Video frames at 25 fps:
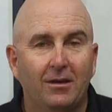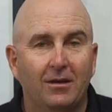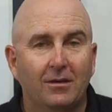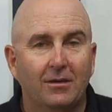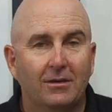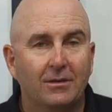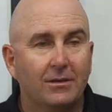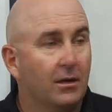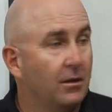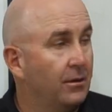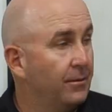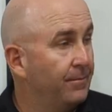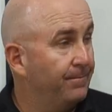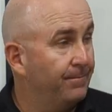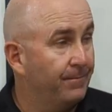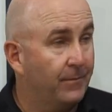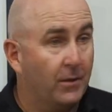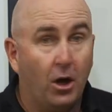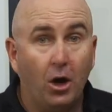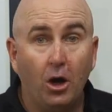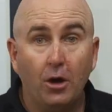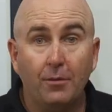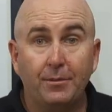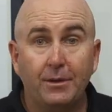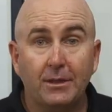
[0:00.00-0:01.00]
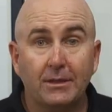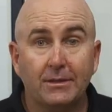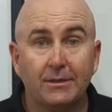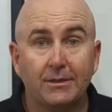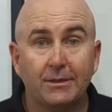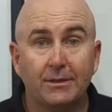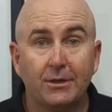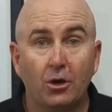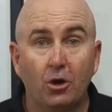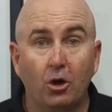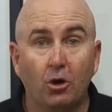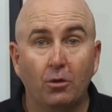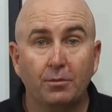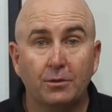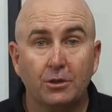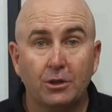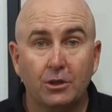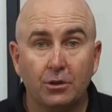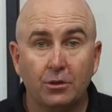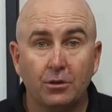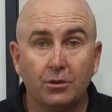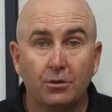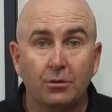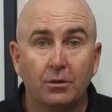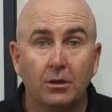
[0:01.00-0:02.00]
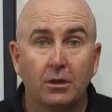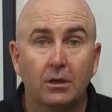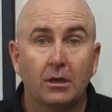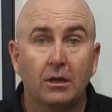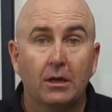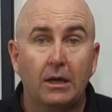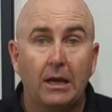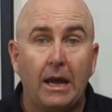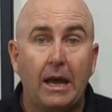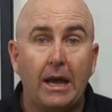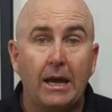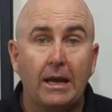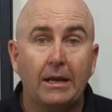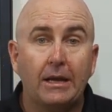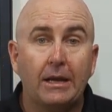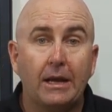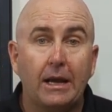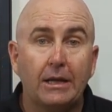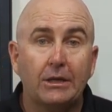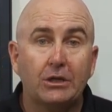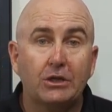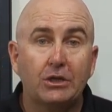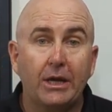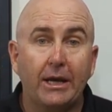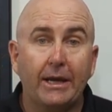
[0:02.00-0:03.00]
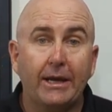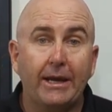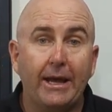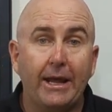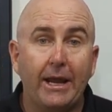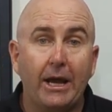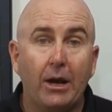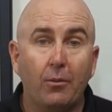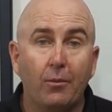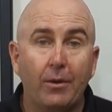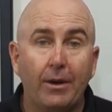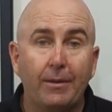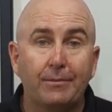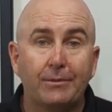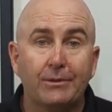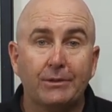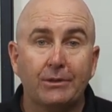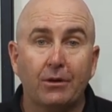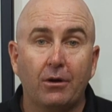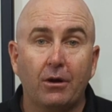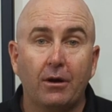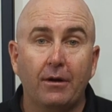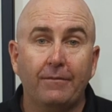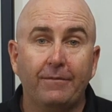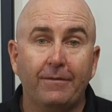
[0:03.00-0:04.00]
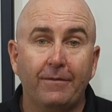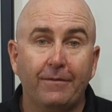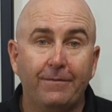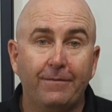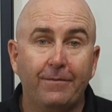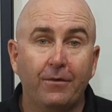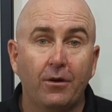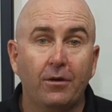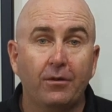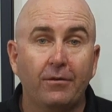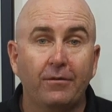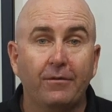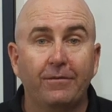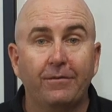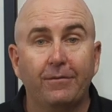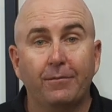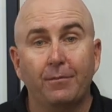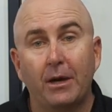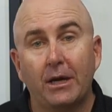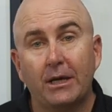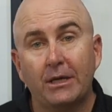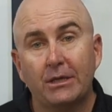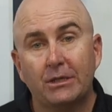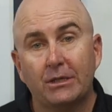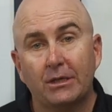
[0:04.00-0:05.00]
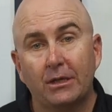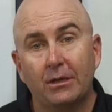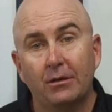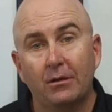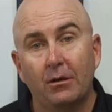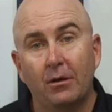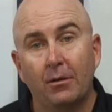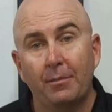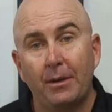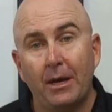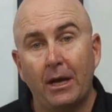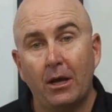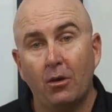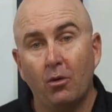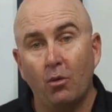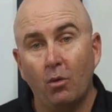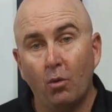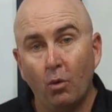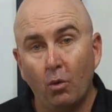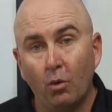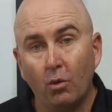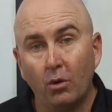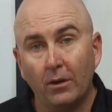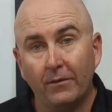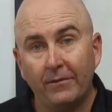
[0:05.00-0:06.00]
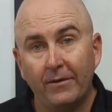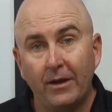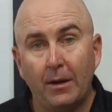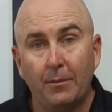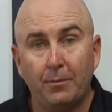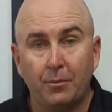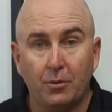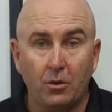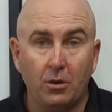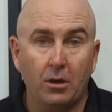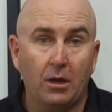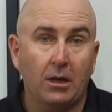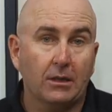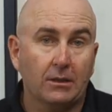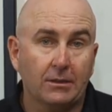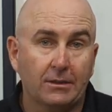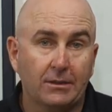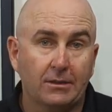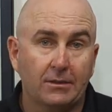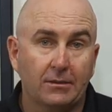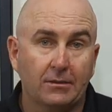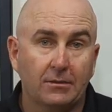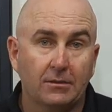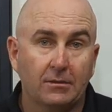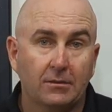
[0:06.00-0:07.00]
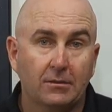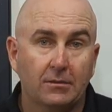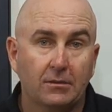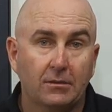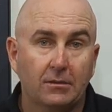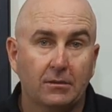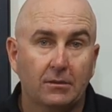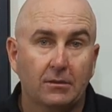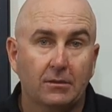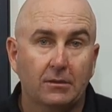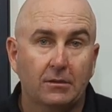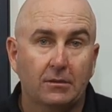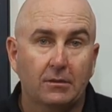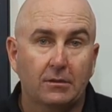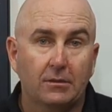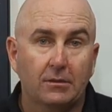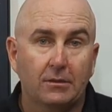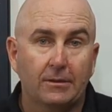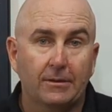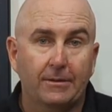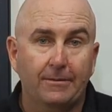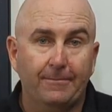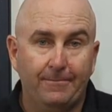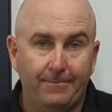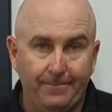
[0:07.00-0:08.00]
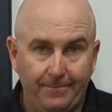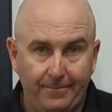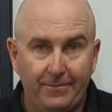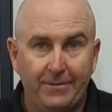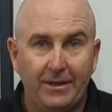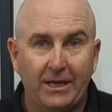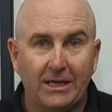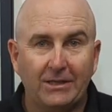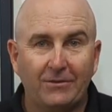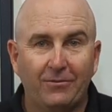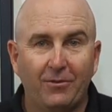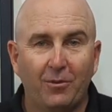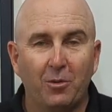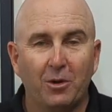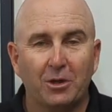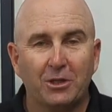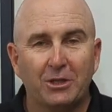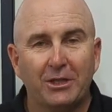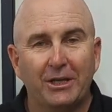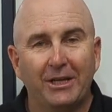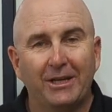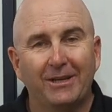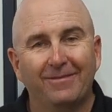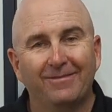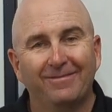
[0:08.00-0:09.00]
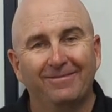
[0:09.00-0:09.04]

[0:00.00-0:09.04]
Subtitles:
So, hope this has helped you, and check out our website for further information about all of our products. Thanks for watching.